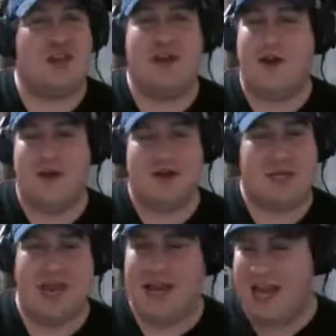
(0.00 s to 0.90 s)
or
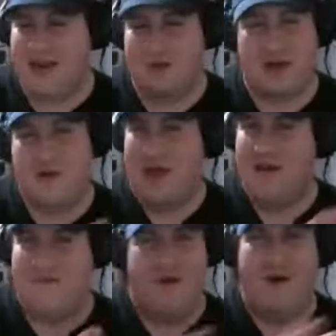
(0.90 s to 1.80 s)
Sandy, I don't go
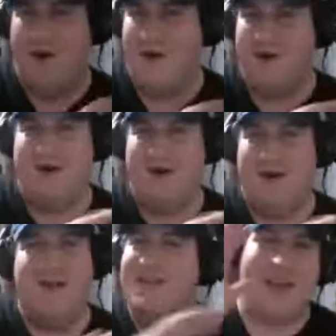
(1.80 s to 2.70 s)
that far.
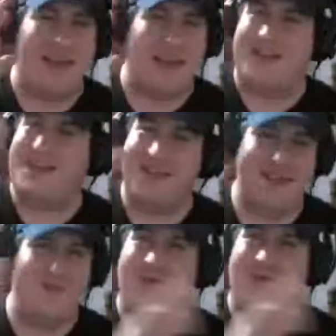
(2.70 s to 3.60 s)
Like,
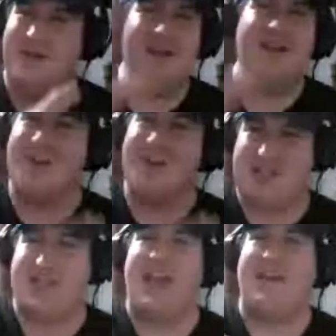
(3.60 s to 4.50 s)

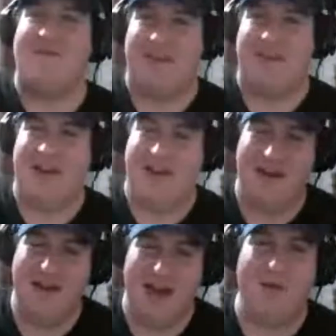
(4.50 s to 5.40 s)
you're safe
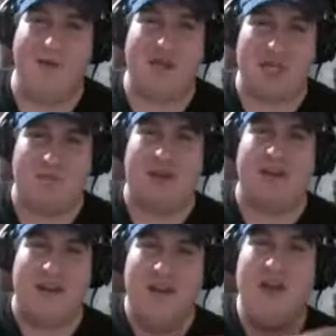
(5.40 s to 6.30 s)
there. I would have
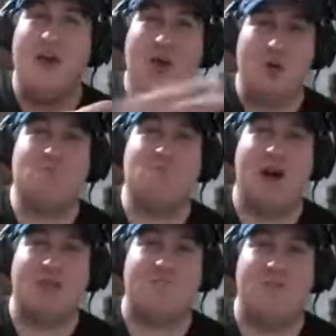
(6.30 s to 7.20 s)
just been
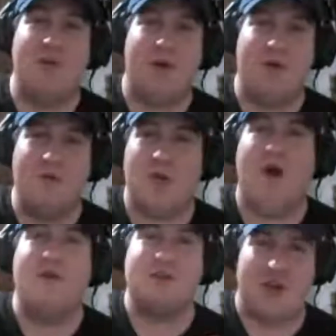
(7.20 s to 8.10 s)

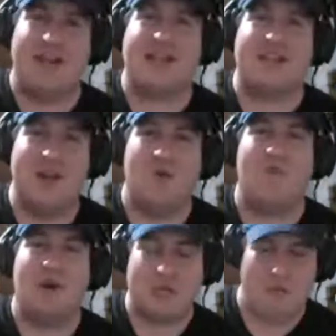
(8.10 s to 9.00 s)
who's always trying to
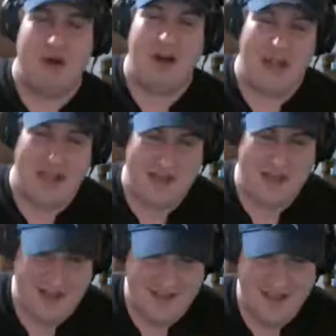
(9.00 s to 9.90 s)
kill Bugs
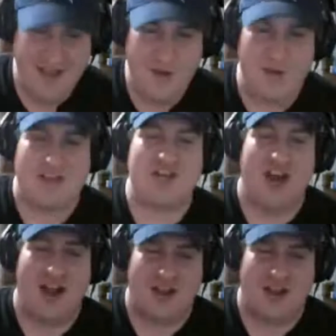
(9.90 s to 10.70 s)
Bunny with a